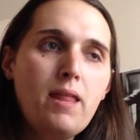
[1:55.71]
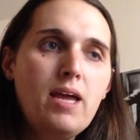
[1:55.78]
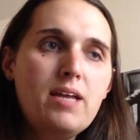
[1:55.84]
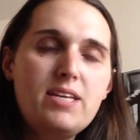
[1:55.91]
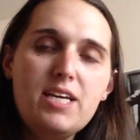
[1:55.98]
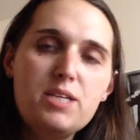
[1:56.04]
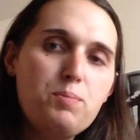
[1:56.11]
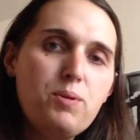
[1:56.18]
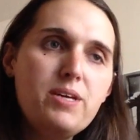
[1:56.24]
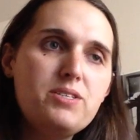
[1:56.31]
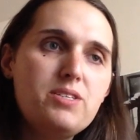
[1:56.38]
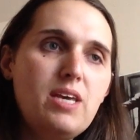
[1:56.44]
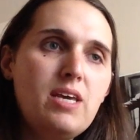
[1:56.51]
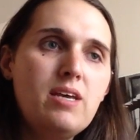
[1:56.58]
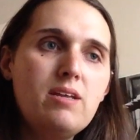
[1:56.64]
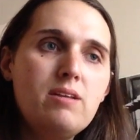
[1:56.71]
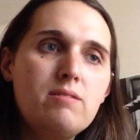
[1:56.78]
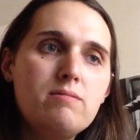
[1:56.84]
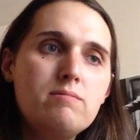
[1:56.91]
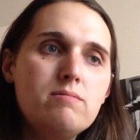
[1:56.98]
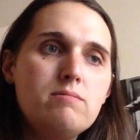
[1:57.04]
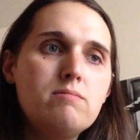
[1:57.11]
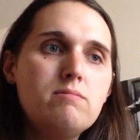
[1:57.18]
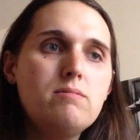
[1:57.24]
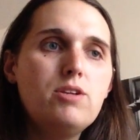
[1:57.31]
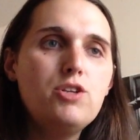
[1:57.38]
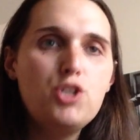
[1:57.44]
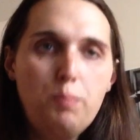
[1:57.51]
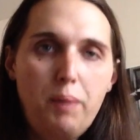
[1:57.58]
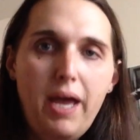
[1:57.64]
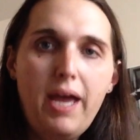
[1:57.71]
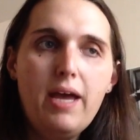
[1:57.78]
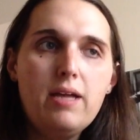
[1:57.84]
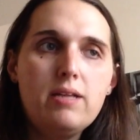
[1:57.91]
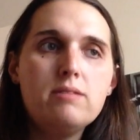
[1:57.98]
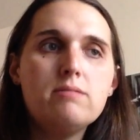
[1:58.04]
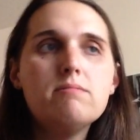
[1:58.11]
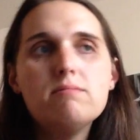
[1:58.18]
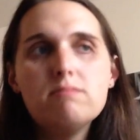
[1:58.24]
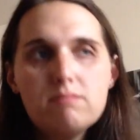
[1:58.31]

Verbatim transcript: It takes place in Japan,